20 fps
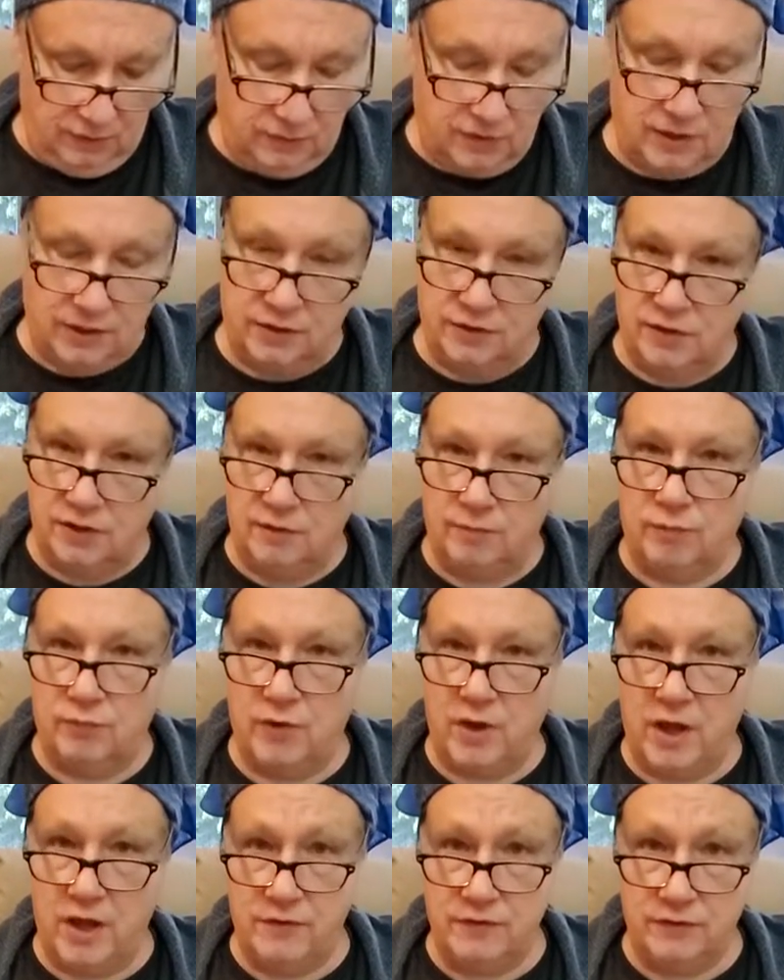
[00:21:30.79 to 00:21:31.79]
take a deep
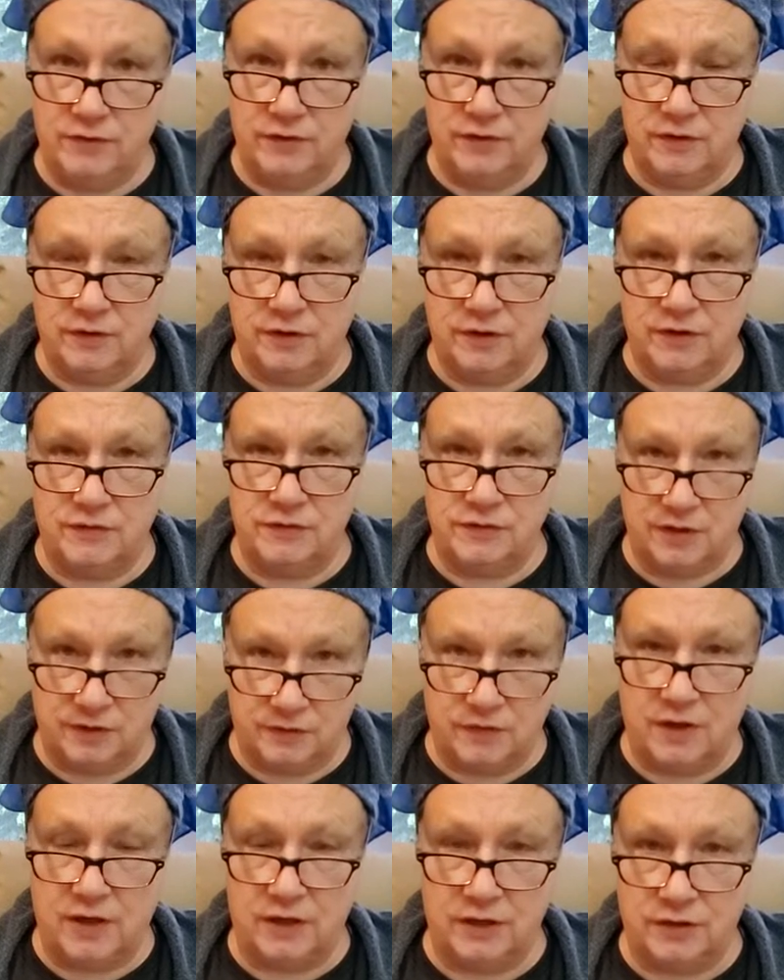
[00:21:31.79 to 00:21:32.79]
breath and say
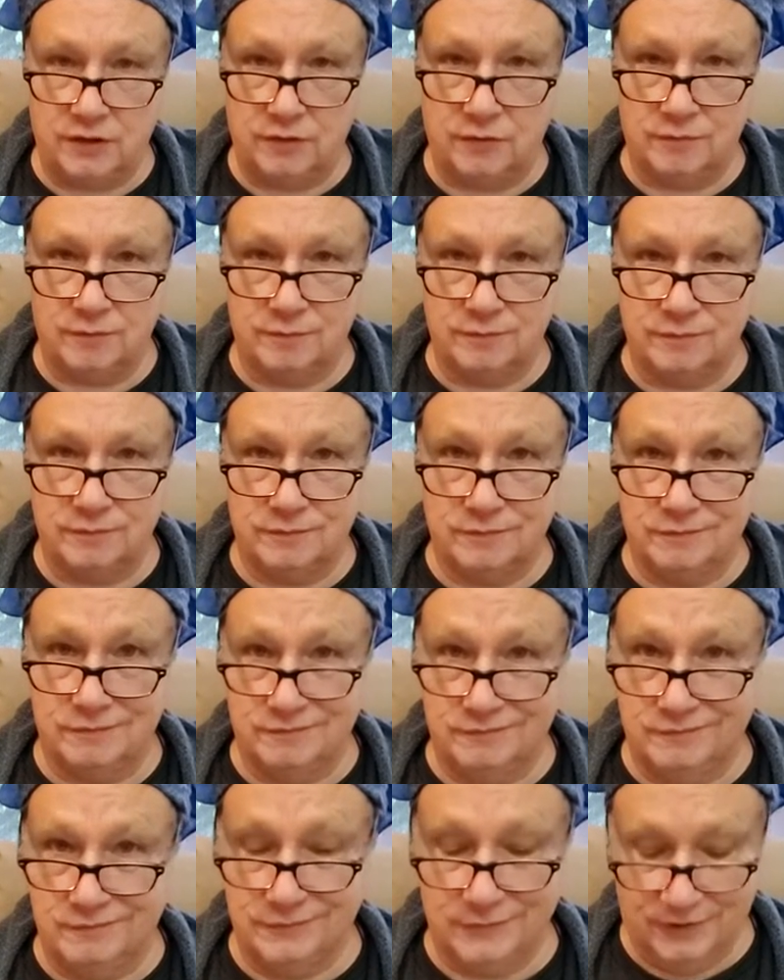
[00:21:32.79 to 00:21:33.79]
thank you,
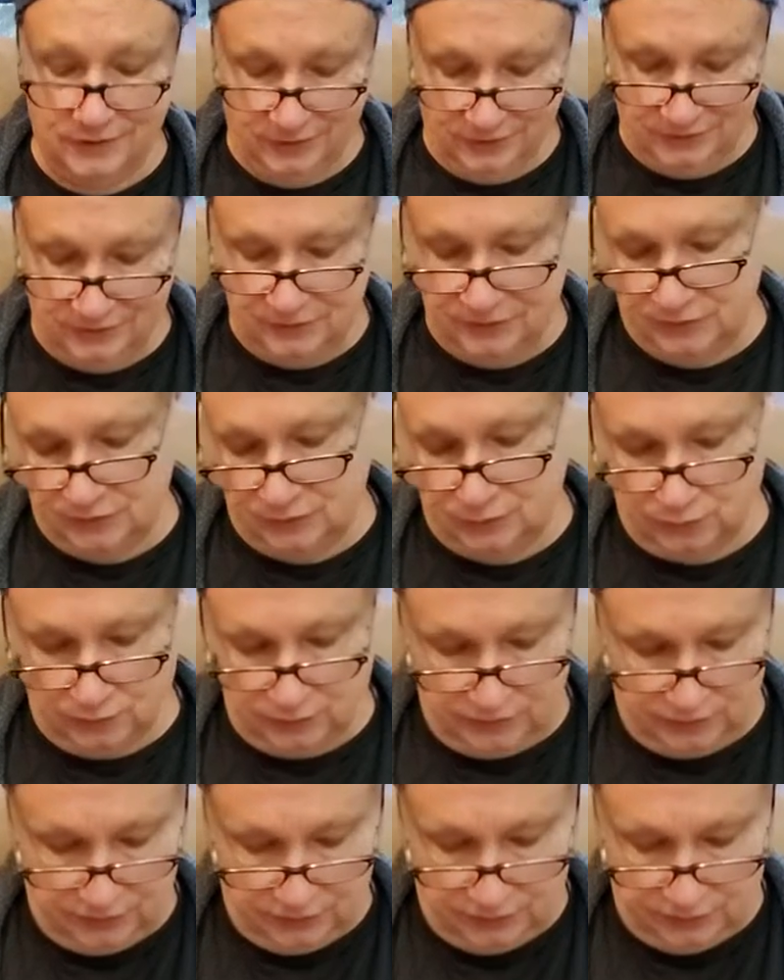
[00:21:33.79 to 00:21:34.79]
because it's
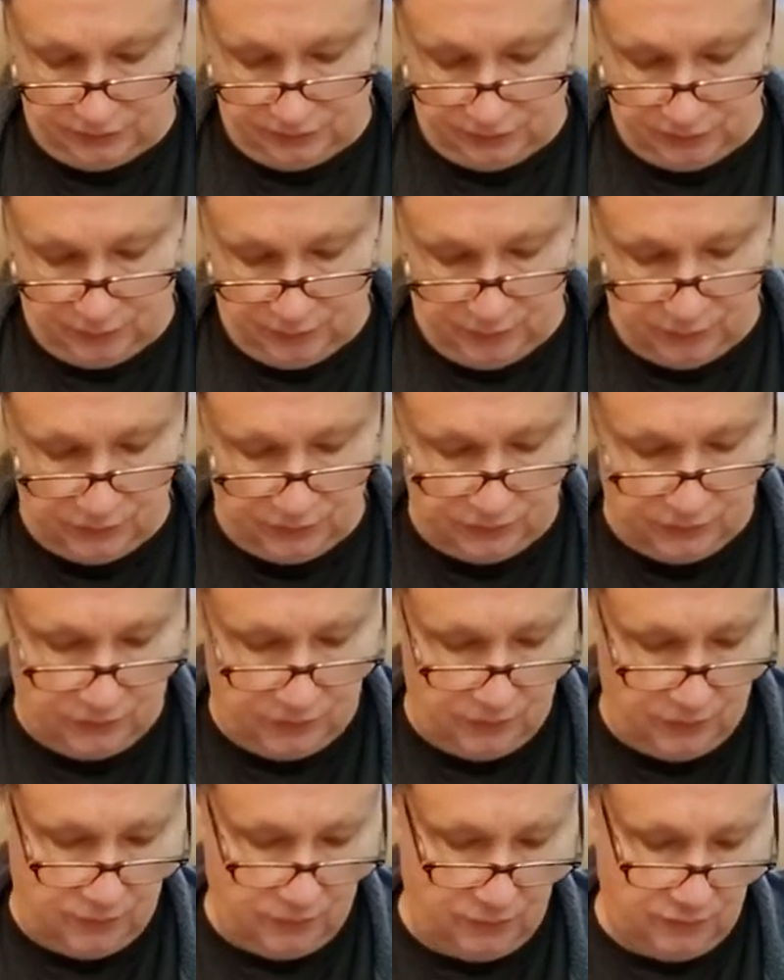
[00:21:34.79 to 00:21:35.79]
what this is supposed to
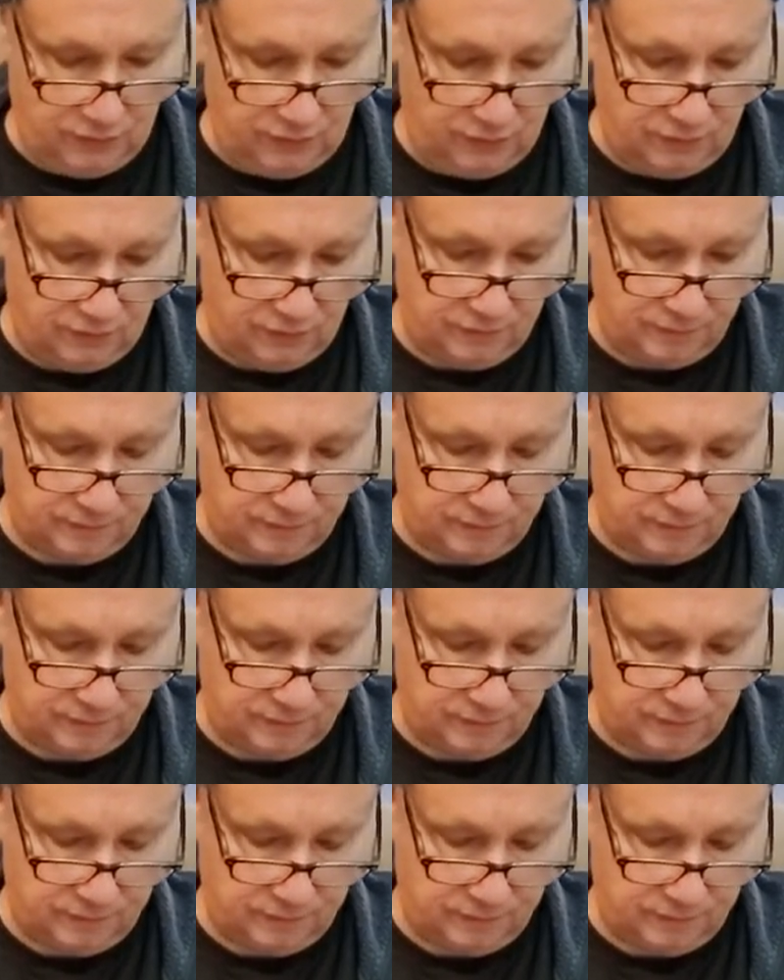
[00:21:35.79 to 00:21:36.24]
do here.